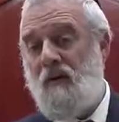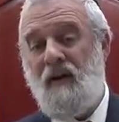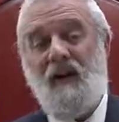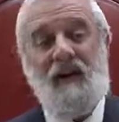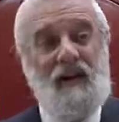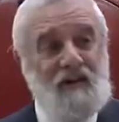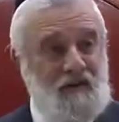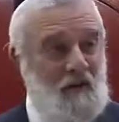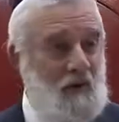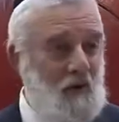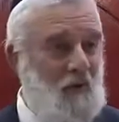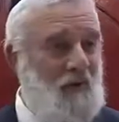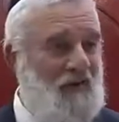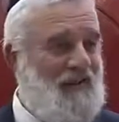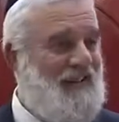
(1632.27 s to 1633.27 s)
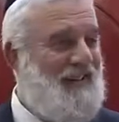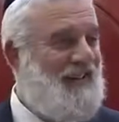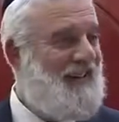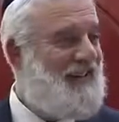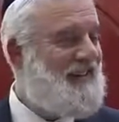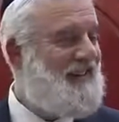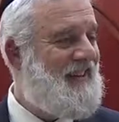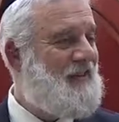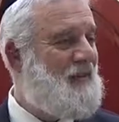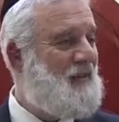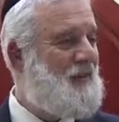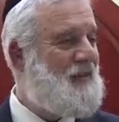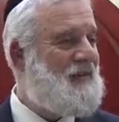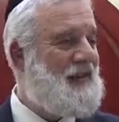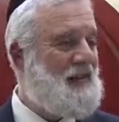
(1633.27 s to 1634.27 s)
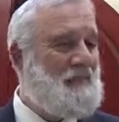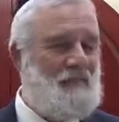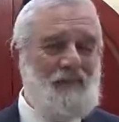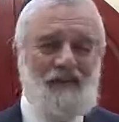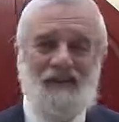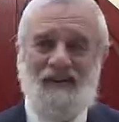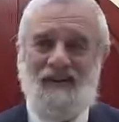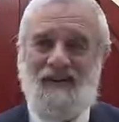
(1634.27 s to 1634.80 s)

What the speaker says: hit you, then you're exempt.